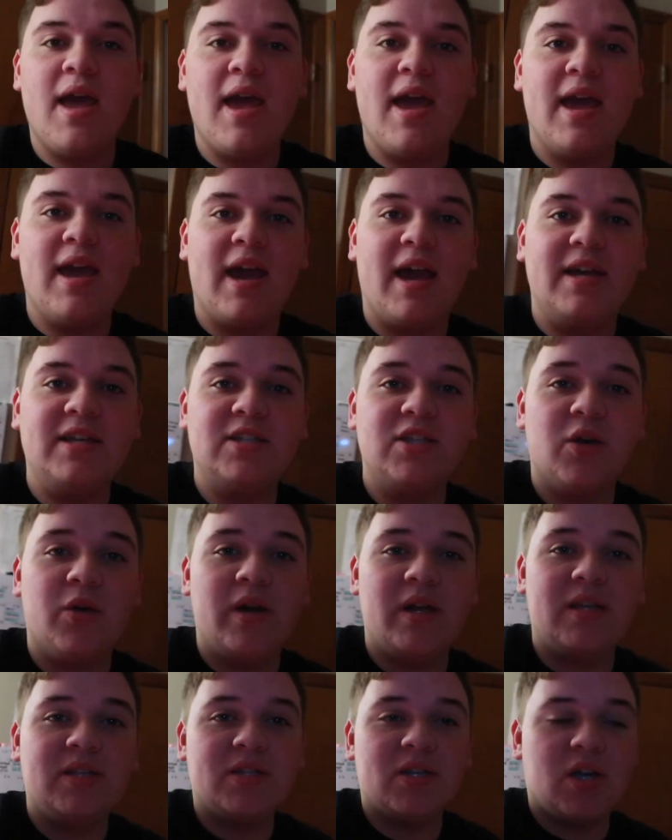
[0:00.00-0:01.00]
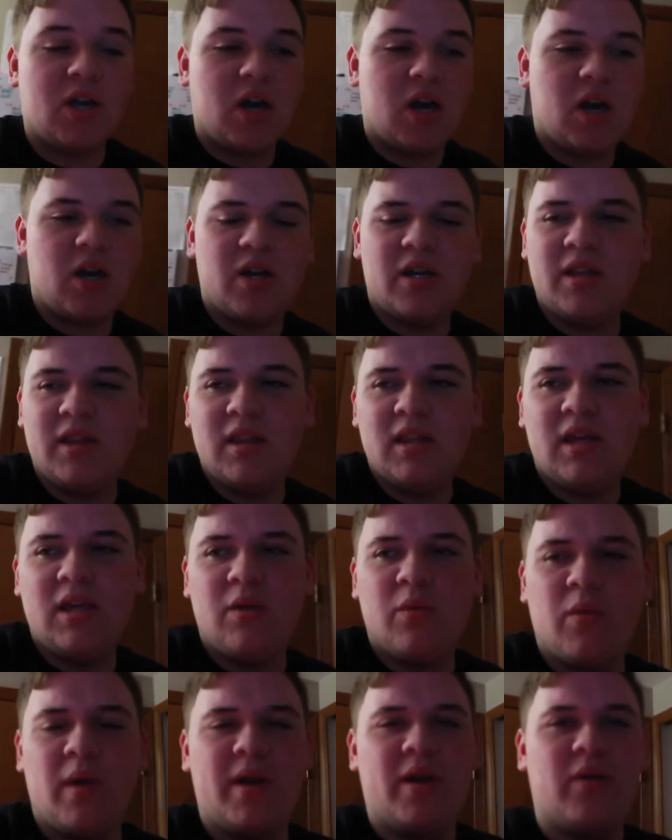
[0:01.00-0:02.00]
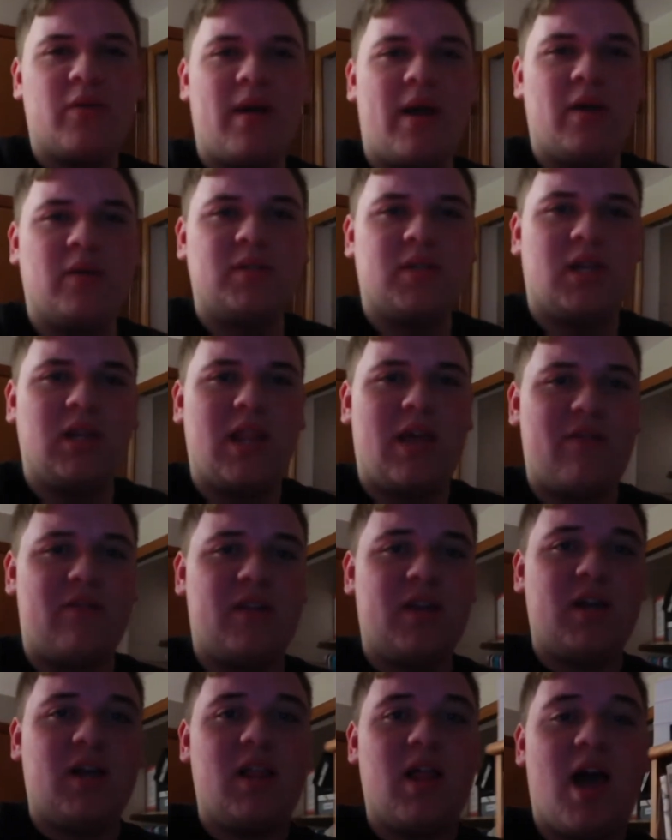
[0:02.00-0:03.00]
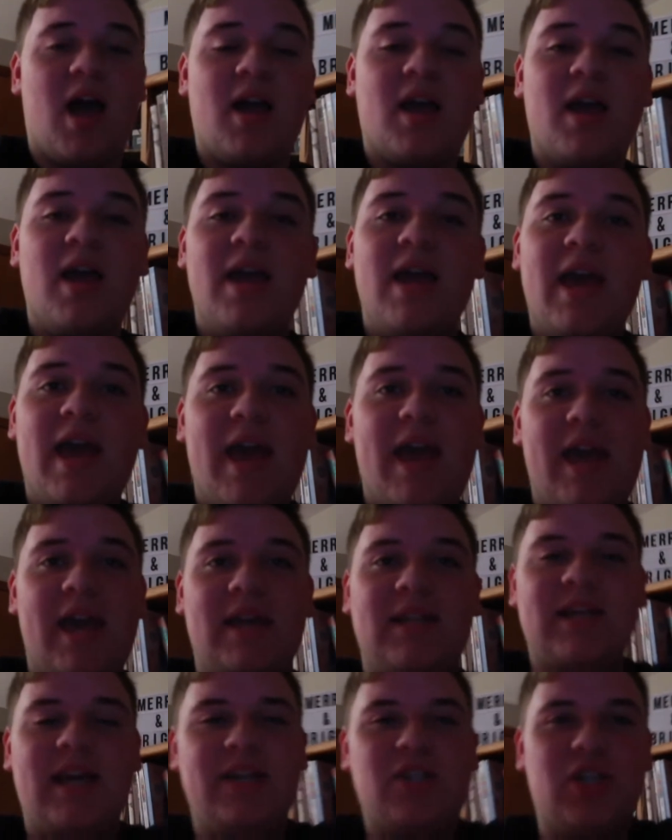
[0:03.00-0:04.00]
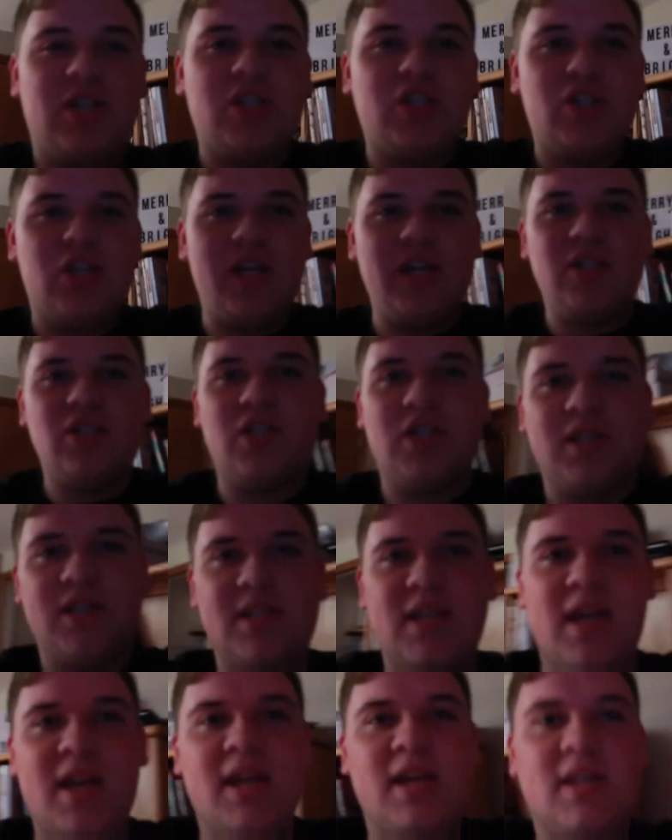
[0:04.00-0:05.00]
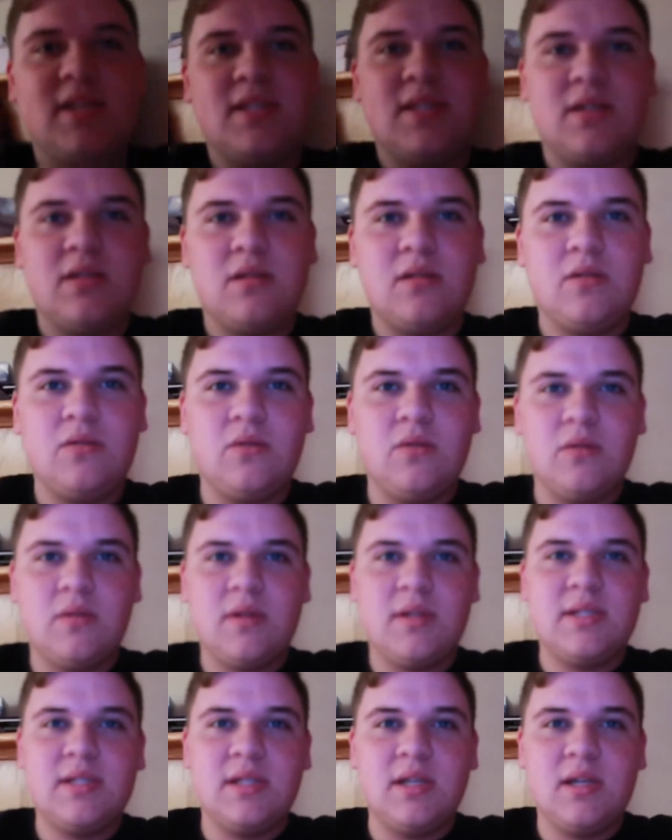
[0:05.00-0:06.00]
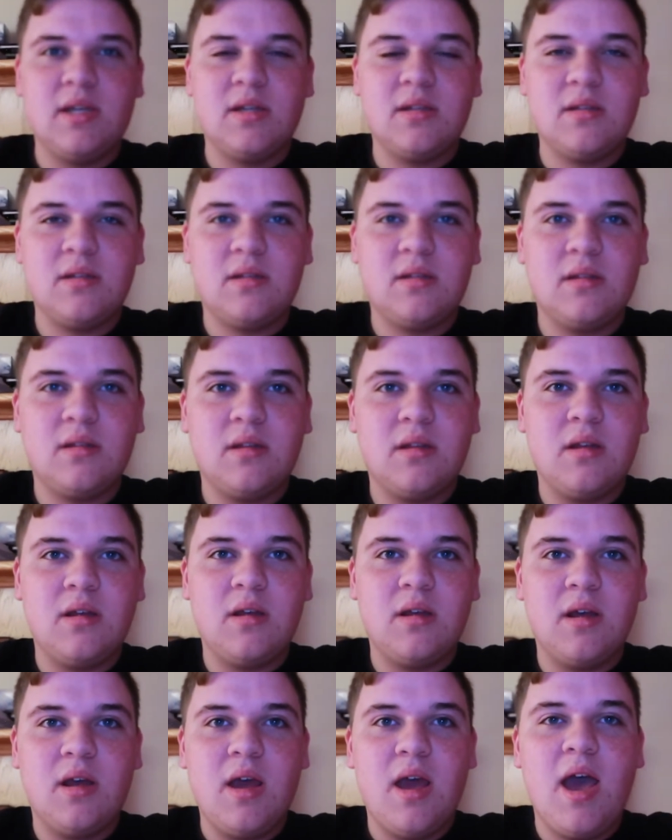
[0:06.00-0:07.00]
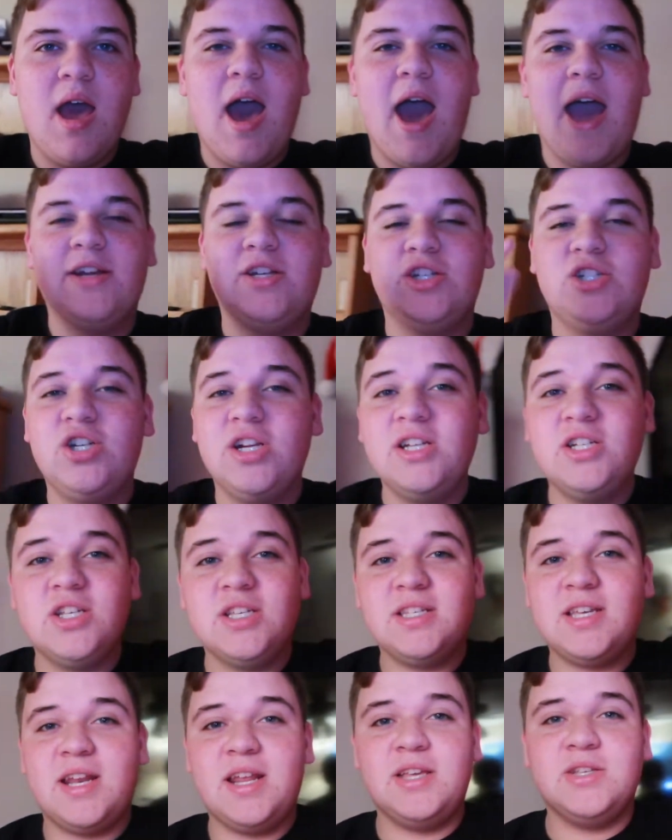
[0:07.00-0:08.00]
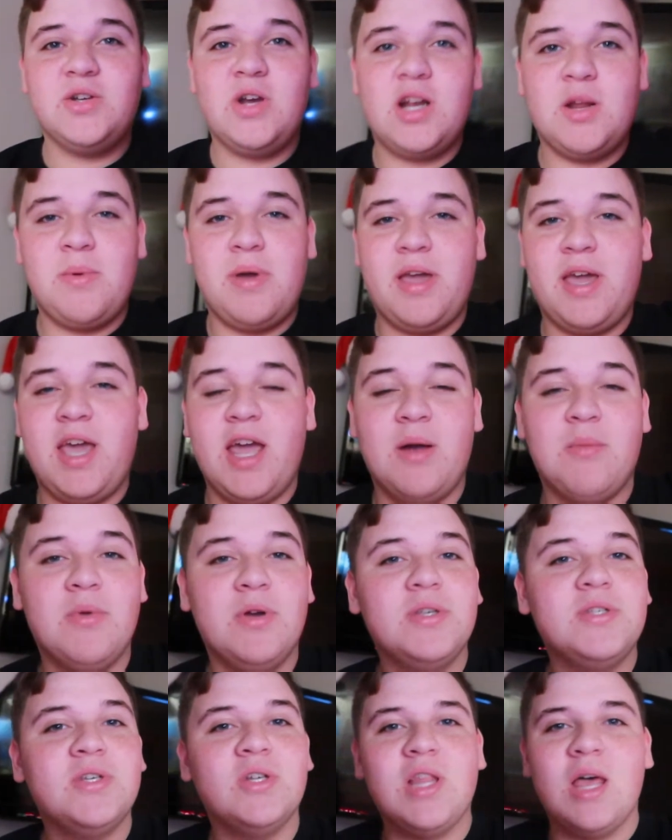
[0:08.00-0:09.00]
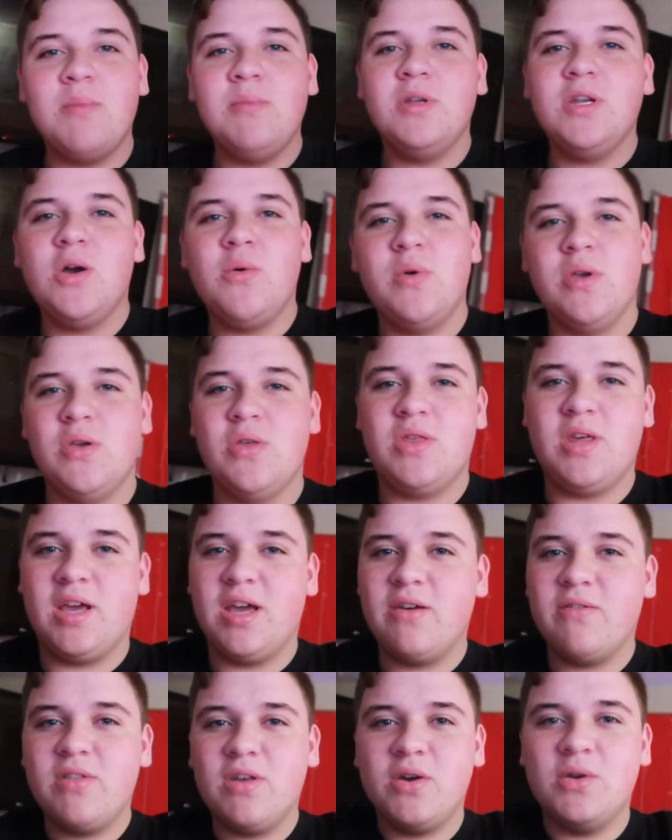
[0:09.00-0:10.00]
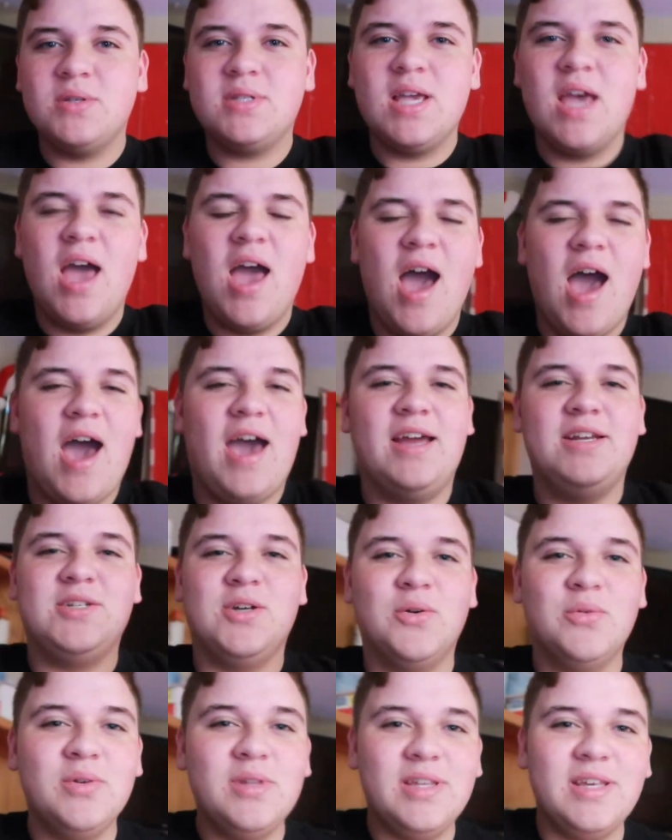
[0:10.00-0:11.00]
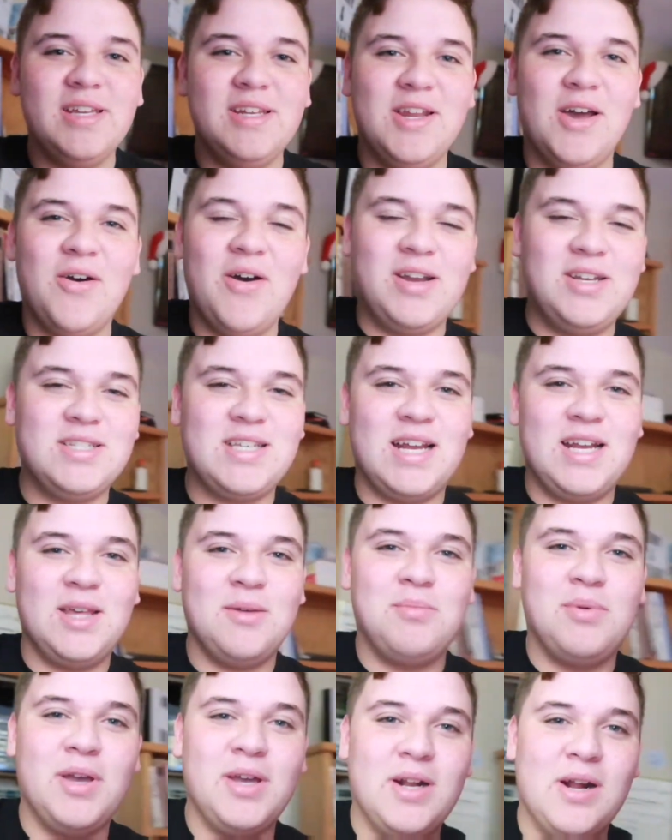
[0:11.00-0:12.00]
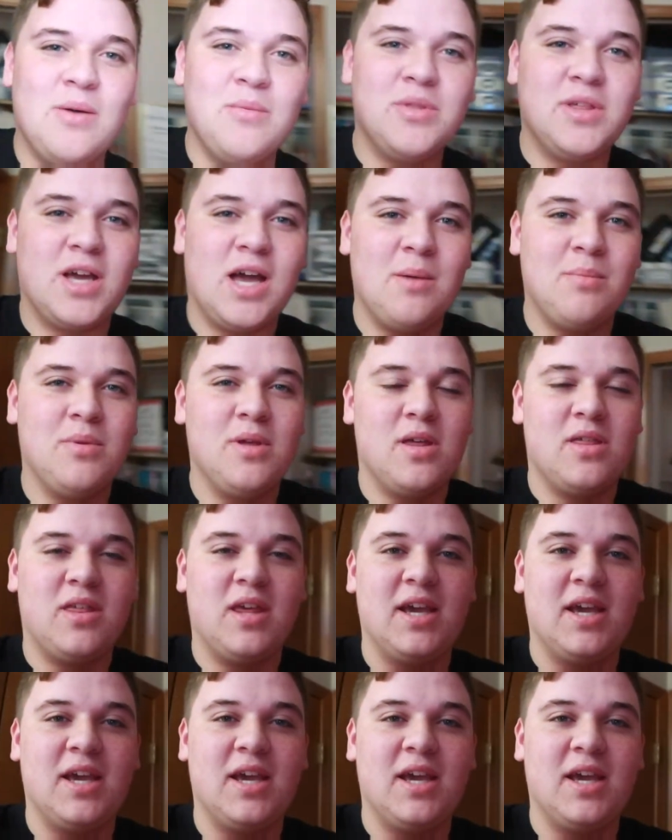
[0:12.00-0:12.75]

Hey guys, so it is currently right around 11 o'clock, and I just changed the settings. Ooh, let's see. I just changed the settings around on my camera, so let me know what you think of those. I don't really know. I just kind of like played around with a couple of